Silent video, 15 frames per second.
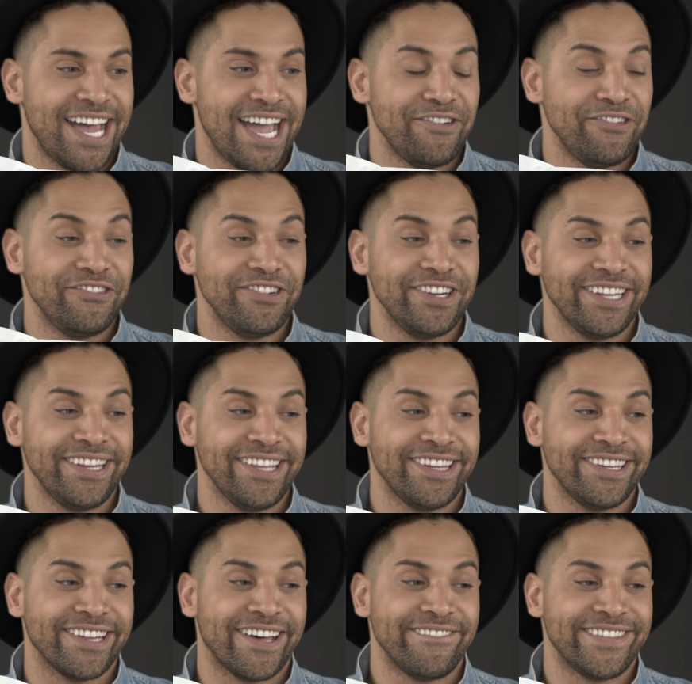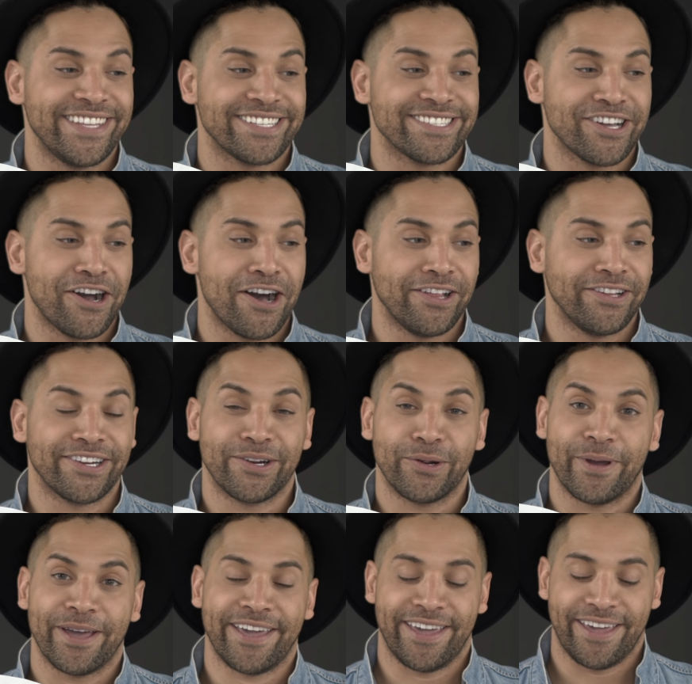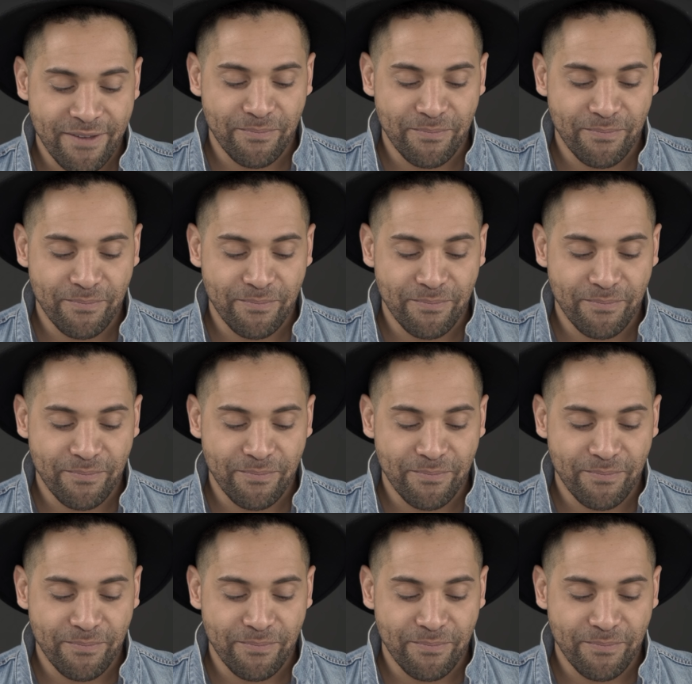I really love this colorway.